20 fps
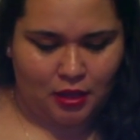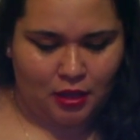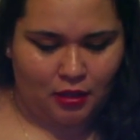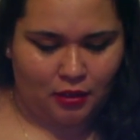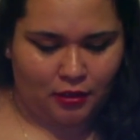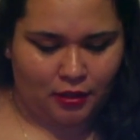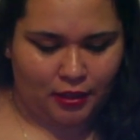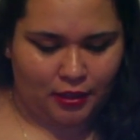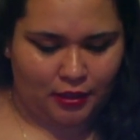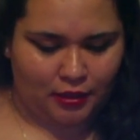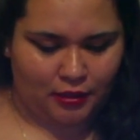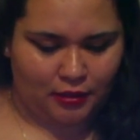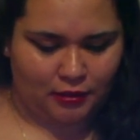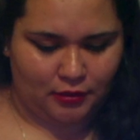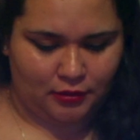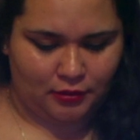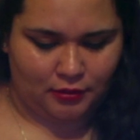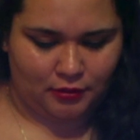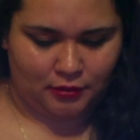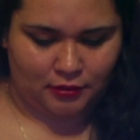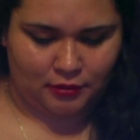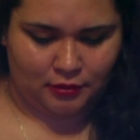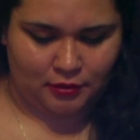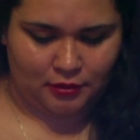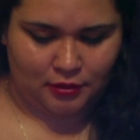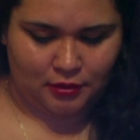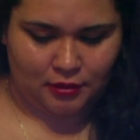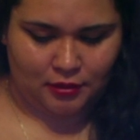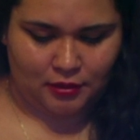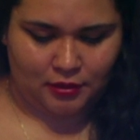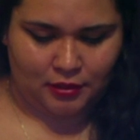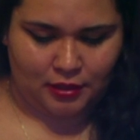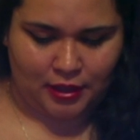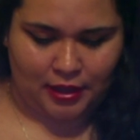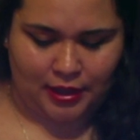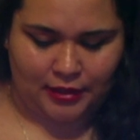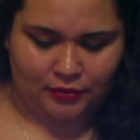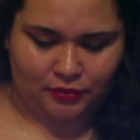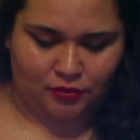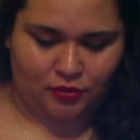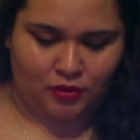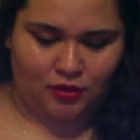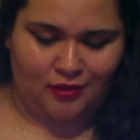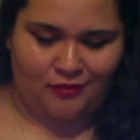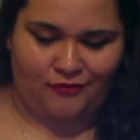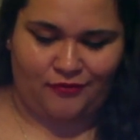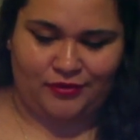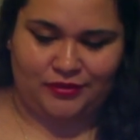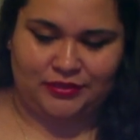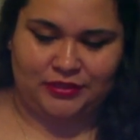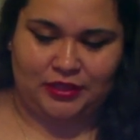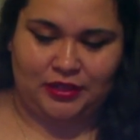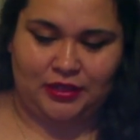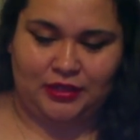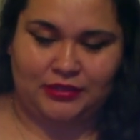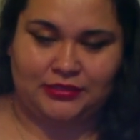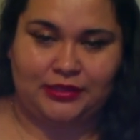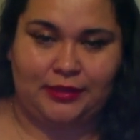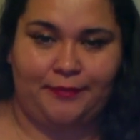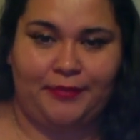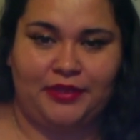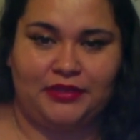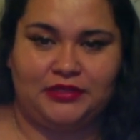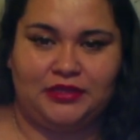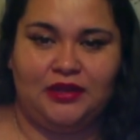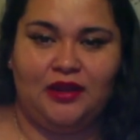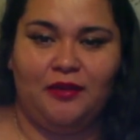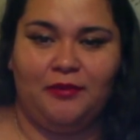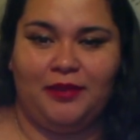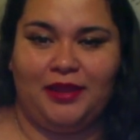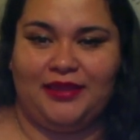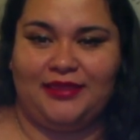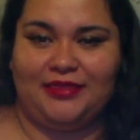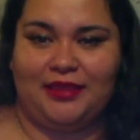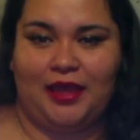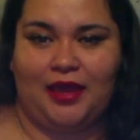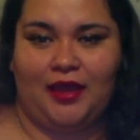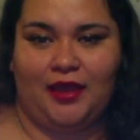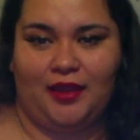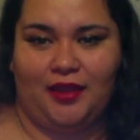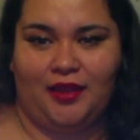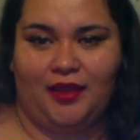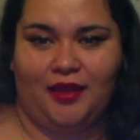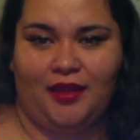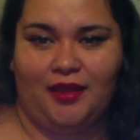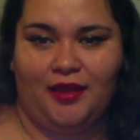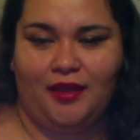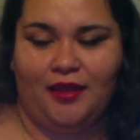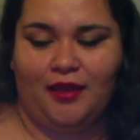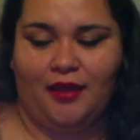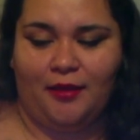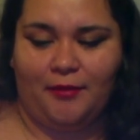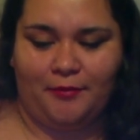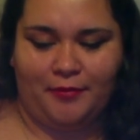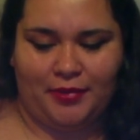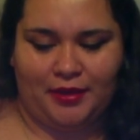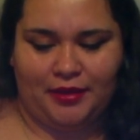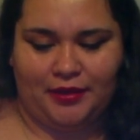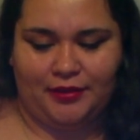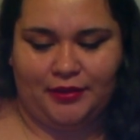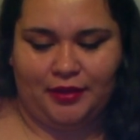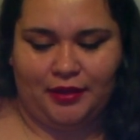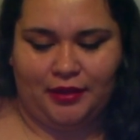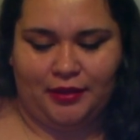Okay, I got thrown off for a second because I picked it up like that. But